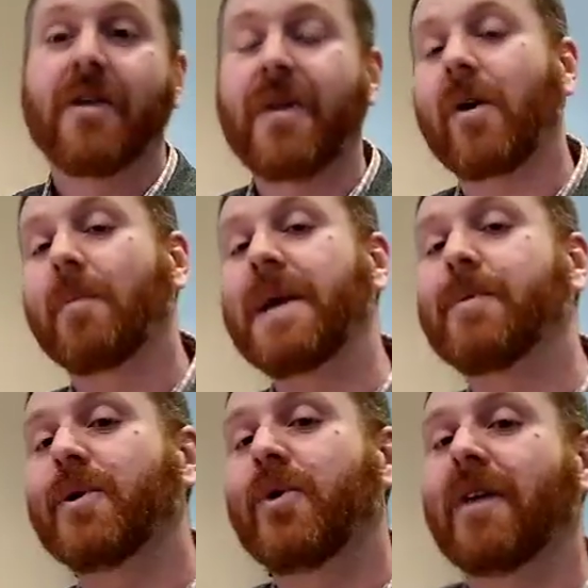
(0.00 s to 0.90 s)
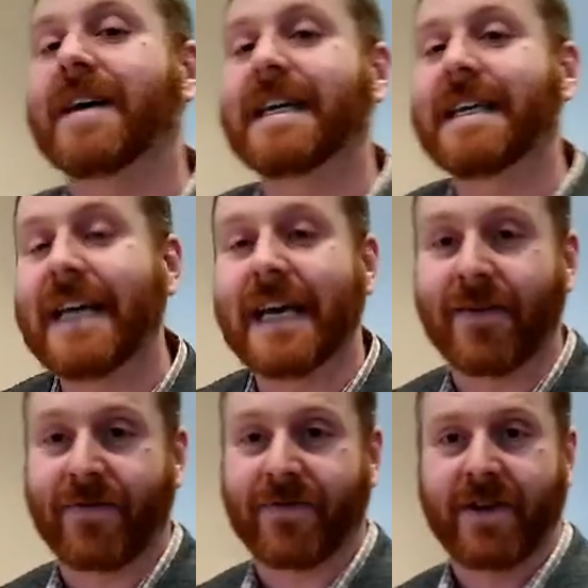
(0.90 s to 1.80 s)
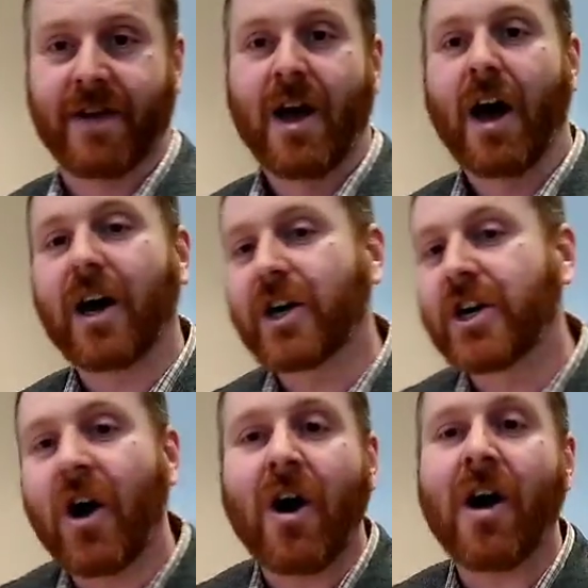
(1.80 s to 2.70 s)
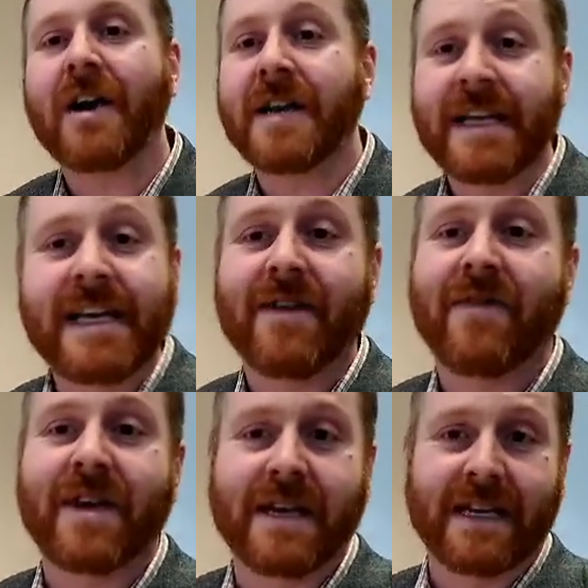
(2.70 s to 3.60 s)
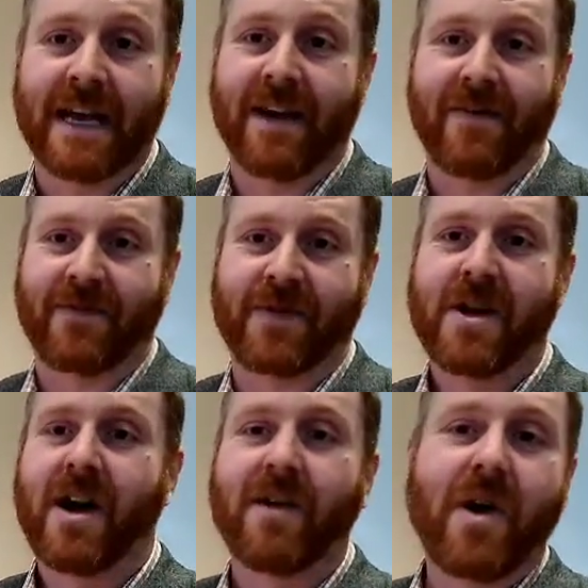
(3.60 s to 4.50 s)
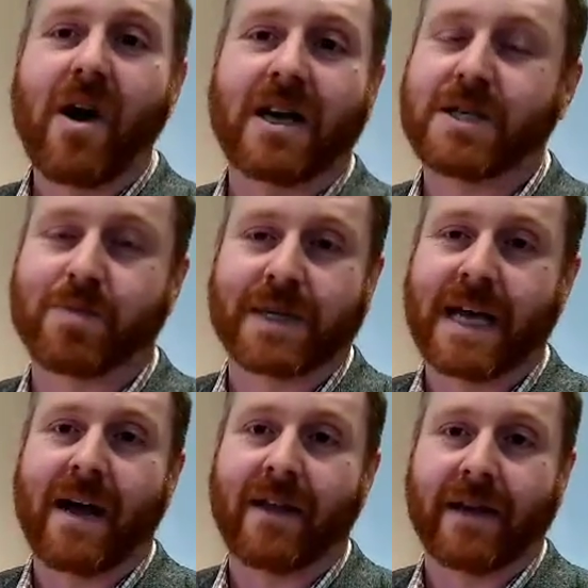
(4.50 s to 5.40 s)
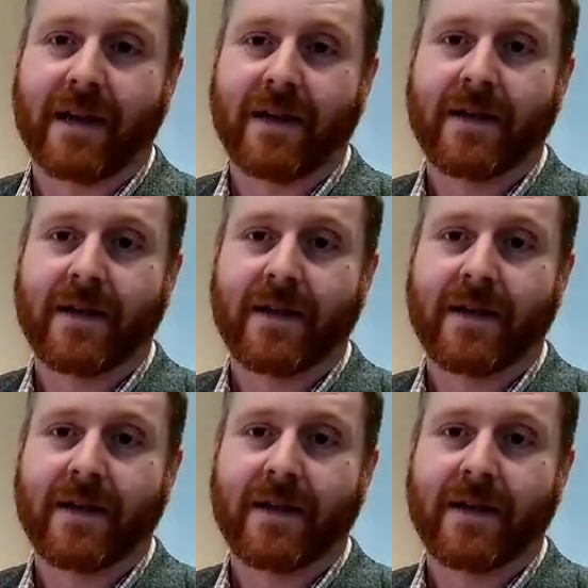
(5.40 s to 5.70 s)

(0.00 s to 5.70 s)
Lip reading: There are people who have a gift, a God-given gift of hospitality.